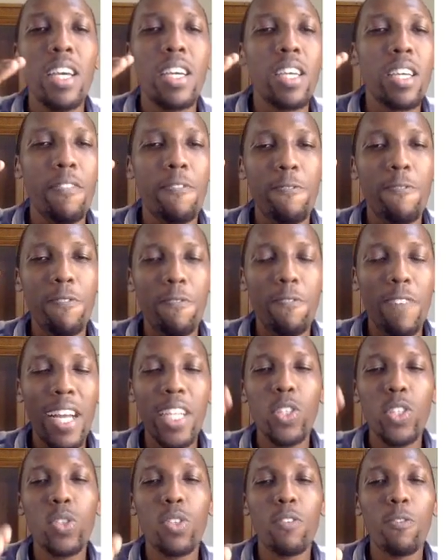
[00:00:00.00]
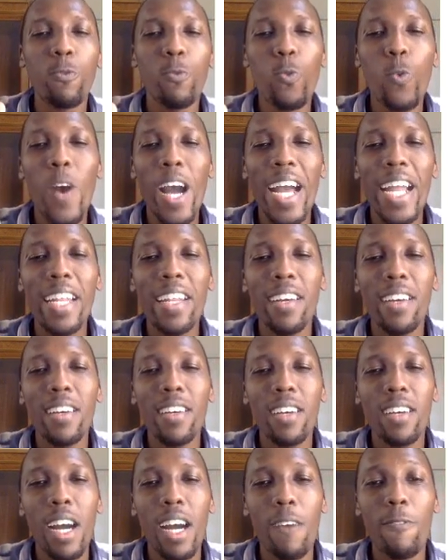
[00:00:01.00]
if values of one
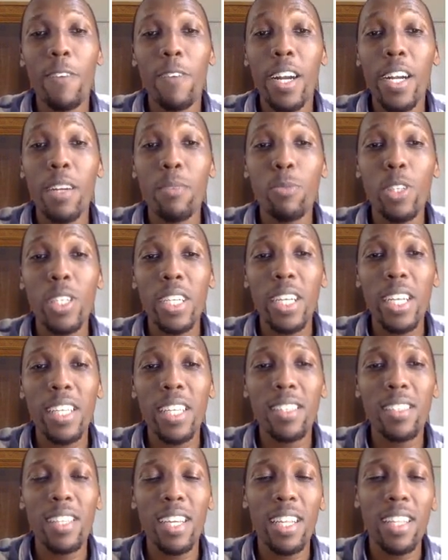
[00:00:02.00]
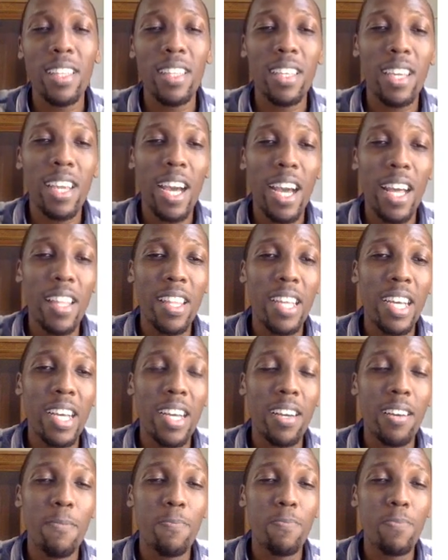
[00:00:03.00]
variable increase and the
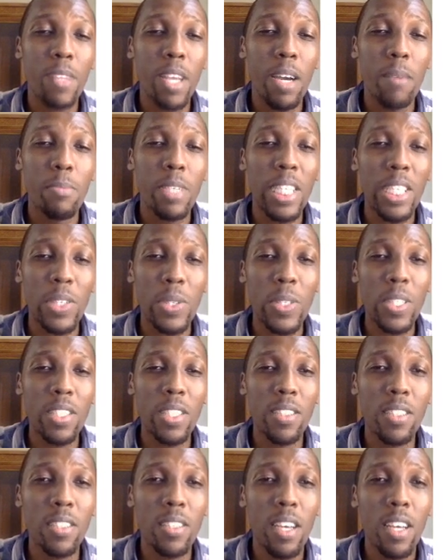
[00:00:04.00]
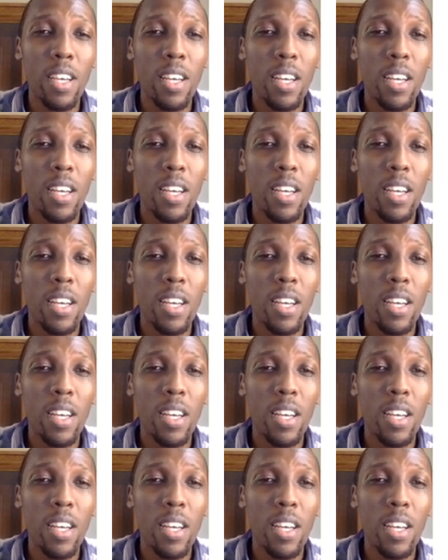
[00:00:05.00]
other increase,